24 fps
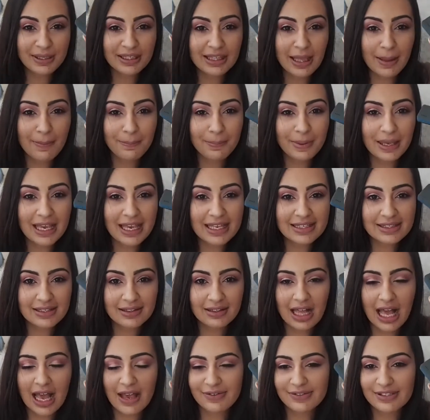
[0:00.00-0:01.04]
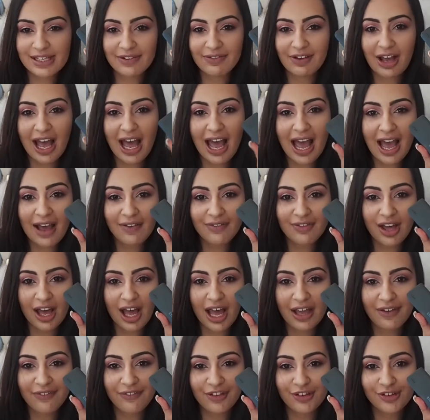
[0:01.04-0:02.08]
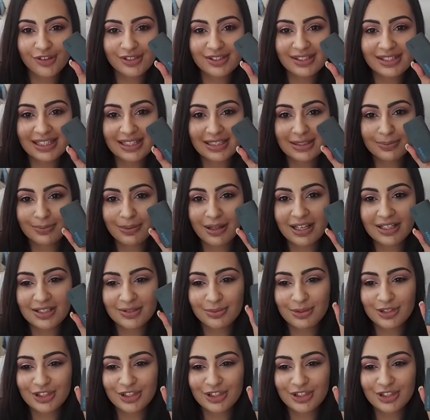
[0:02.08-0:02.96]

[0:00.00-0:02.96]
In the biggest lifesaver, I have the iPhone 6 Plus,